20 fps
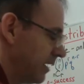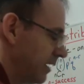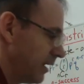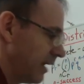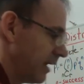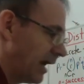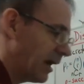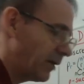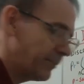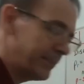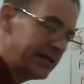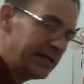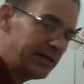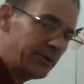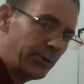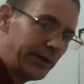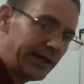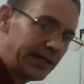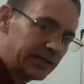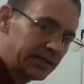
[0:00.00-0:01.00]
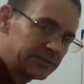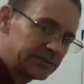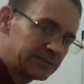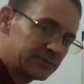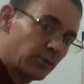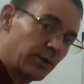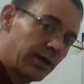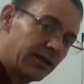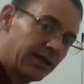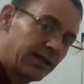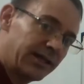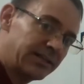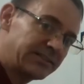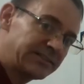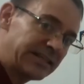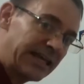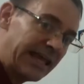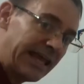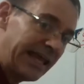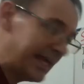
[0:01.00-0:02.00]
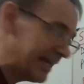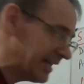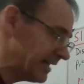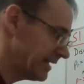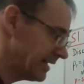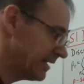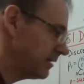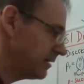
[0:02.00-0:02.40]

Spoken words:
how many weeks? Well, it's n